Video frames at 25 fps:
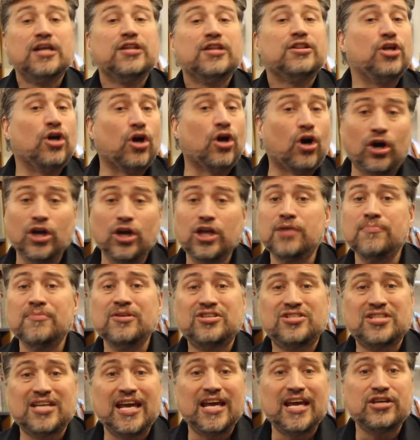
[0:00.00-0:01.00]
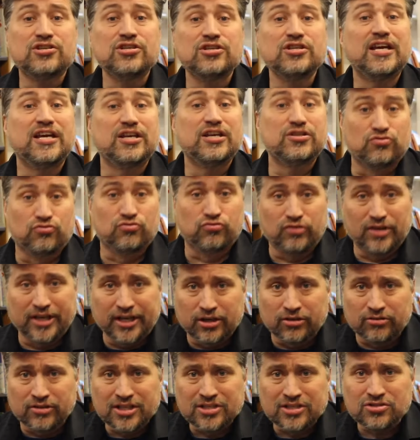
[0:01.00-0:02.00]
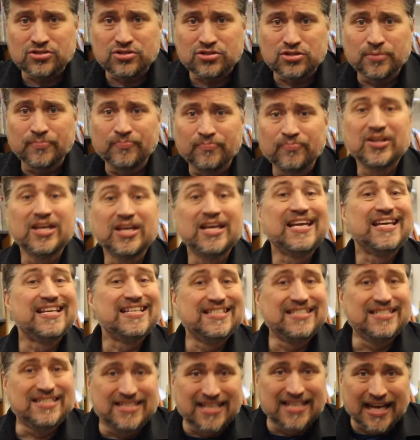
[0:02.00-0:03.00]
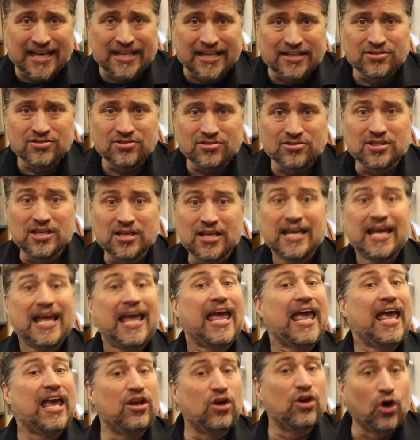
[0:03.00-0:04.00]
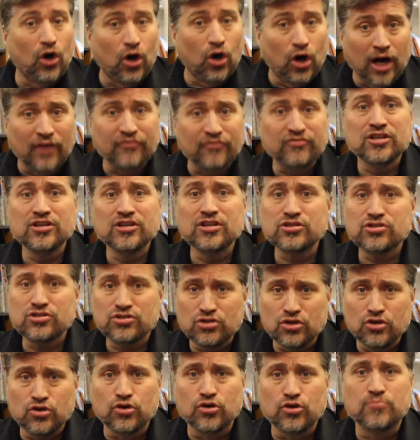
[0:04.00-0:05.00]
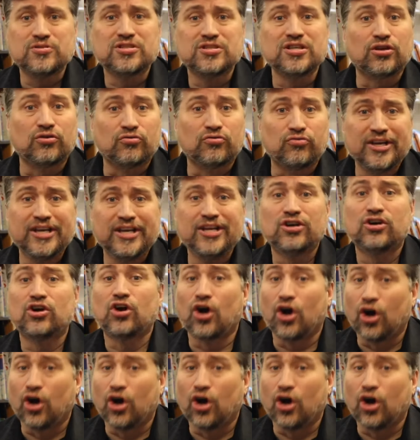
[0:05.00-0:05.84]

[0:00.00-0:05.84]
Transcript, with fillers: The argumentation is rigorous, dense, and often assumes that the reader